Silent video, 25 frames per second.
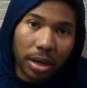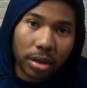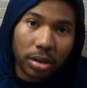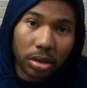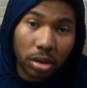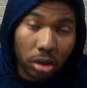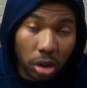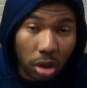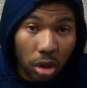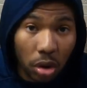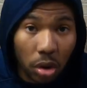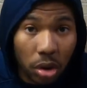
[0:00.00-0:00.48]

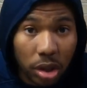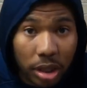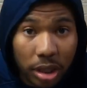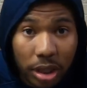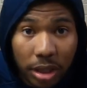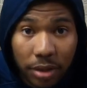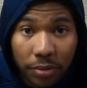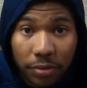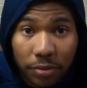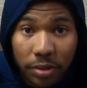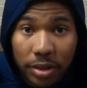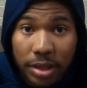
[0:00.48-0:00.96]
You're going to
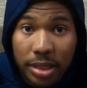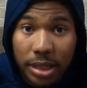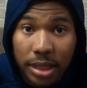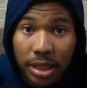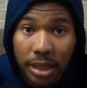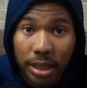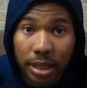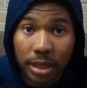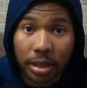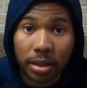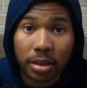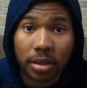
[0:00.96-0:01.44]
get
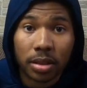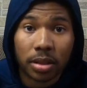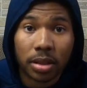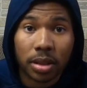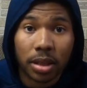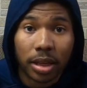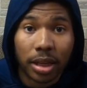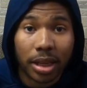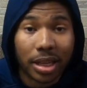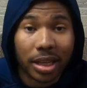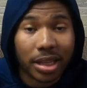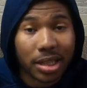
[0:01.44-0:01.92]
fatigued.
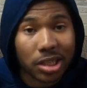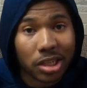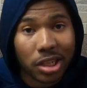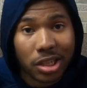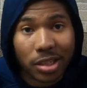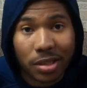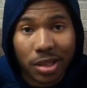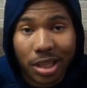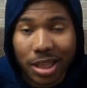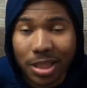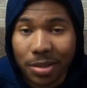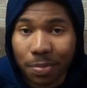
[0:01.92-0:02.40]
It's
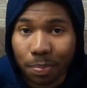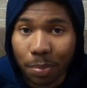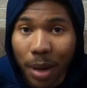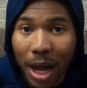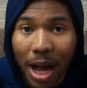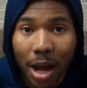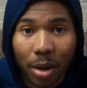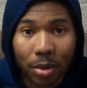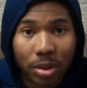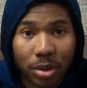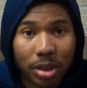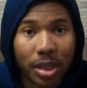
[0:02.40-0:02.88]
just, it's
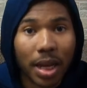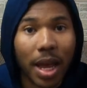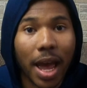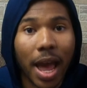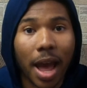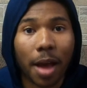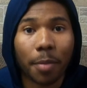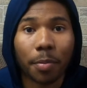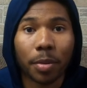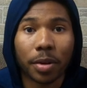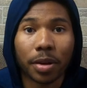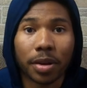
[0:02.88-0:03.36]
bound to
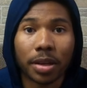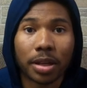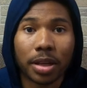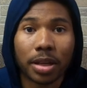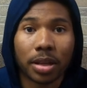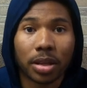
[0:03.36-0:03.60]
happen.